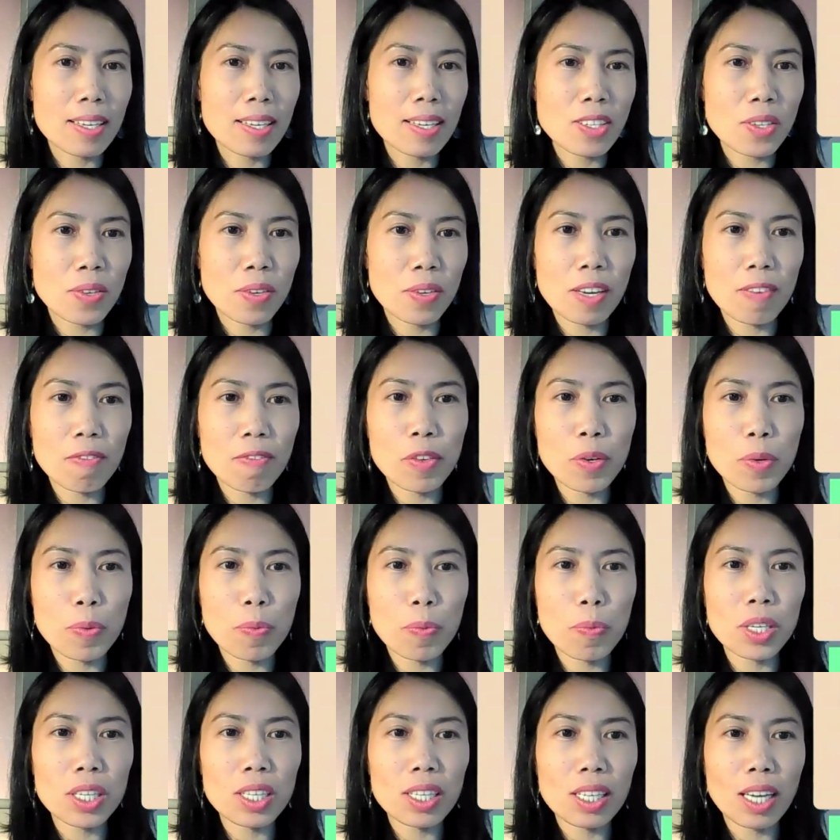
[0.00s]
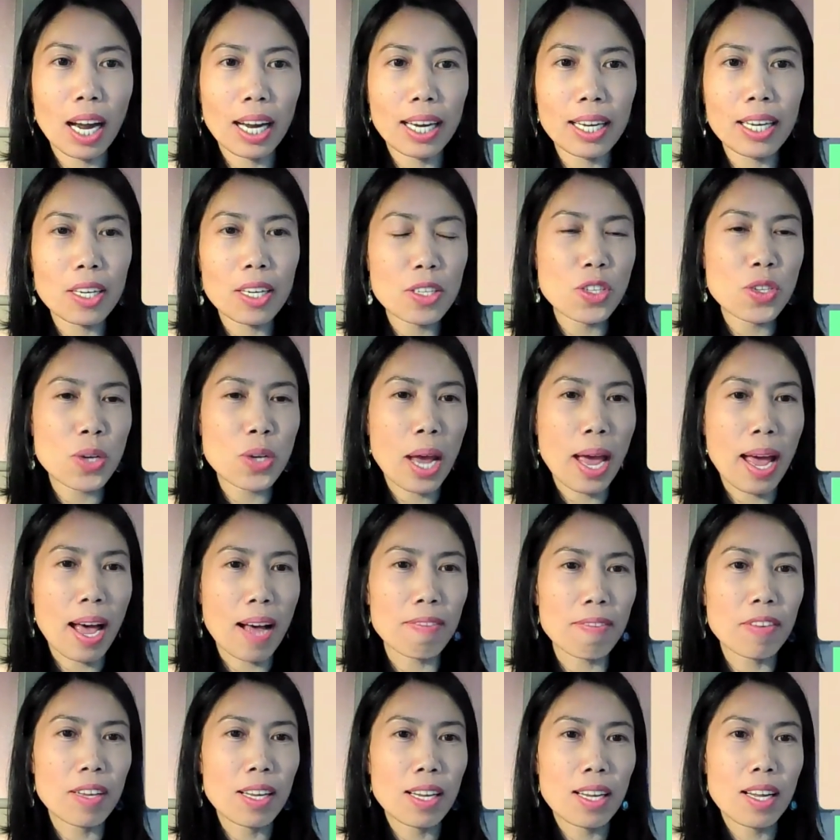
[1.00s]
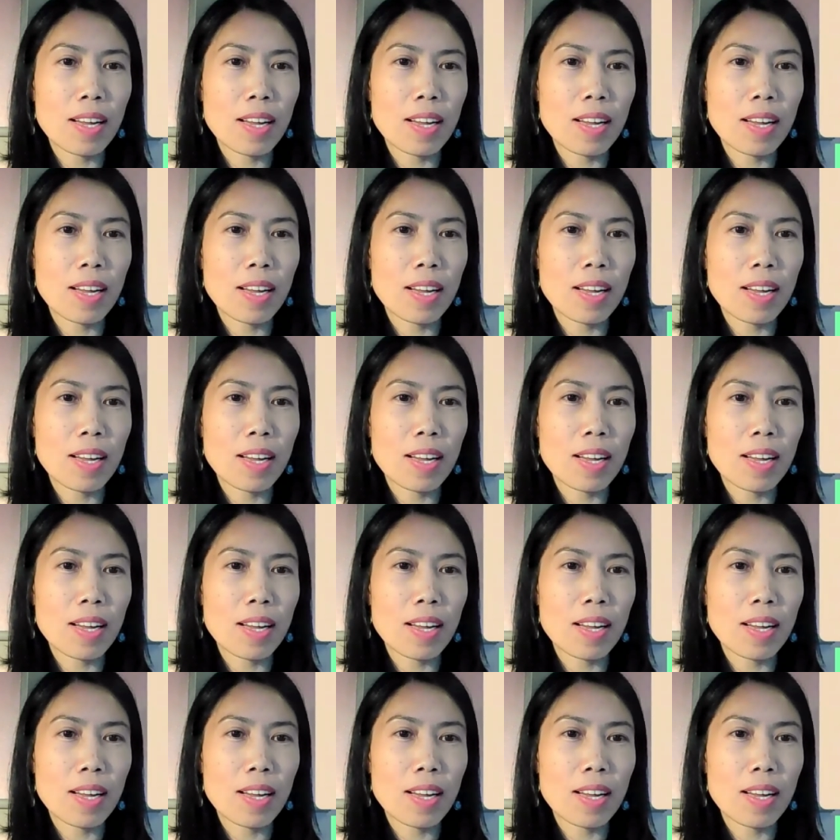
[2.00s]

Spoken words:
So if you would like to have